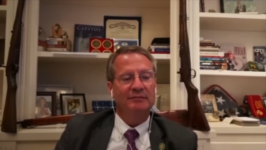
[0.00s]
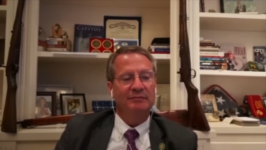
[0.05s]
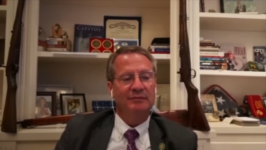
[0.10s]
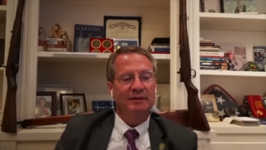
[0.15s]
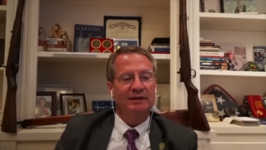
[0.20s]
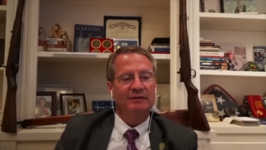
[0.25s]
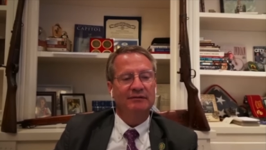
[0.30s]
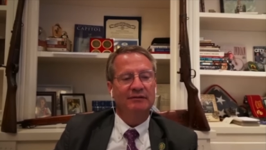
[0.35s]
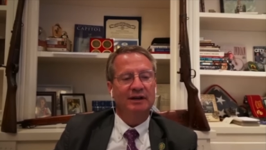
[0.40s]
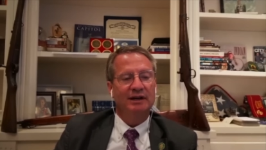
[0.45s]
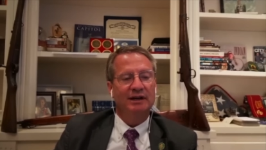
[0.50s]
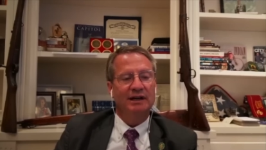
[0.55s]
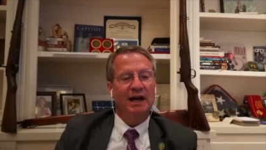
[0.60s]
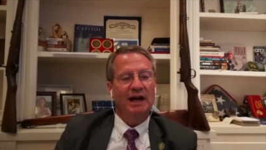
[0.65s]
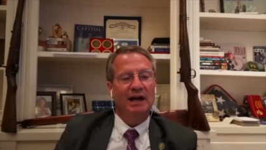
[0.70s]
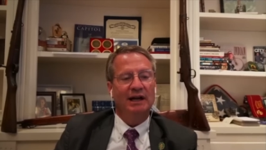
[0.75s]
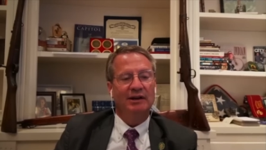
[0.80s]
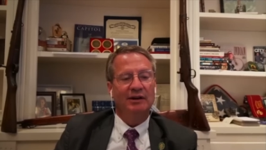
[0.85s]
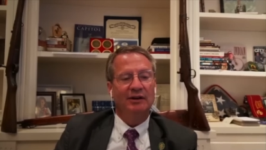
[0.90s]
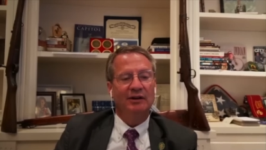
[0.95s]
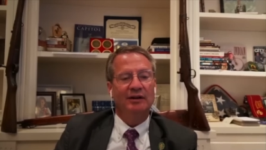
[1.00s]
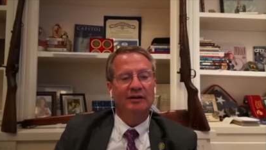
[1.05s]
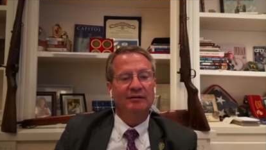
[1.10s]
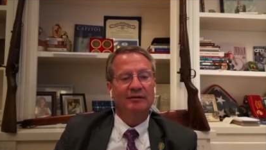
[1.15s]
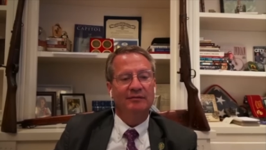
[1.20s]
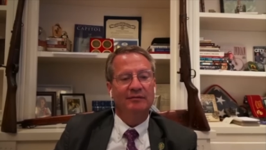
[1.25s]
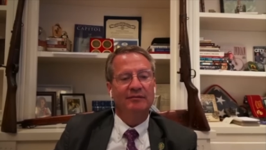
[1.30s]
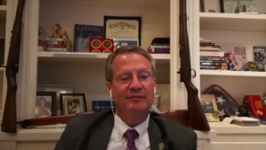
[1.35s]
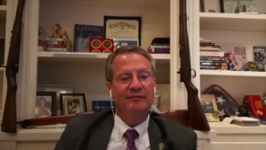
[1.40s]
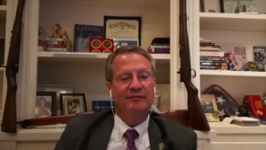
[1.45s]
very accurate,
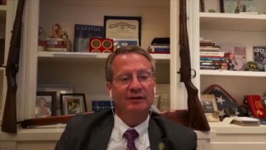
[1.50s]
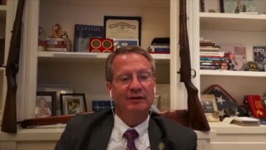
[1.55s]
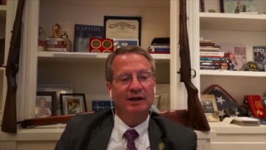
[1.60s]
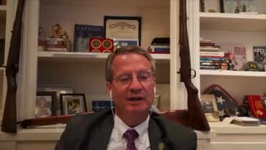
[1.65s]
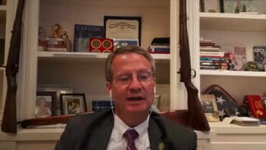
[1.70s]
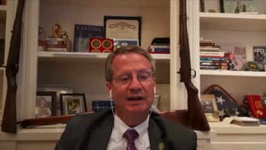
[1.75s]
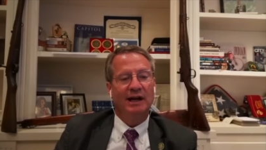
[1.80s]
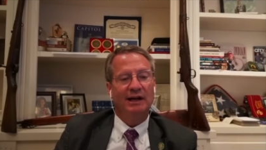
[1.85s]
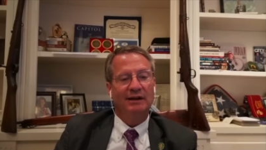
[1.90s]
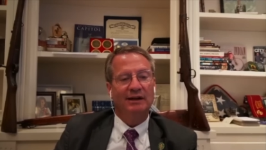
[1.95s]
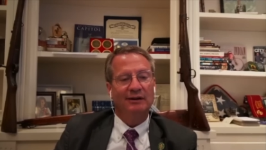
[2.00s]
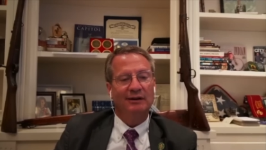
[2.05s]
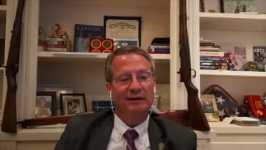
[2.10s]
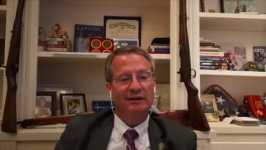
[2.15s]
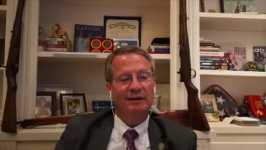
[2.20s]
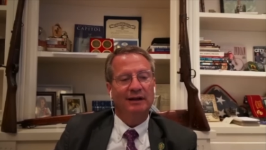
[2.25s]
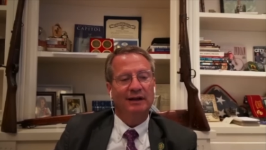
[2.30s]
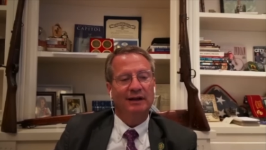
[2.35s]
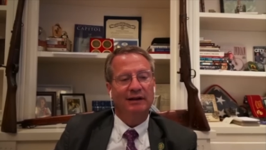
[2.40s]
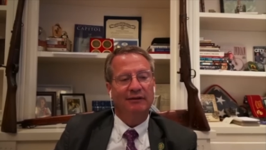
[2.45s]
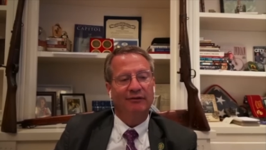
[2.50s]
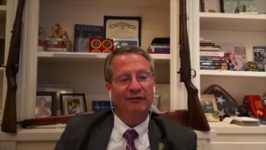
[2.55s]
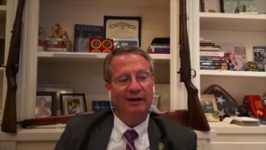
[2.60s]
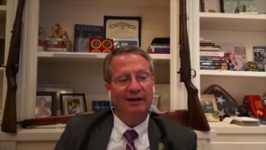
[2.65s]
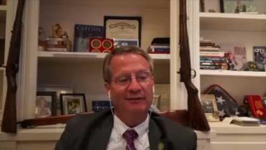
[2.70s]
and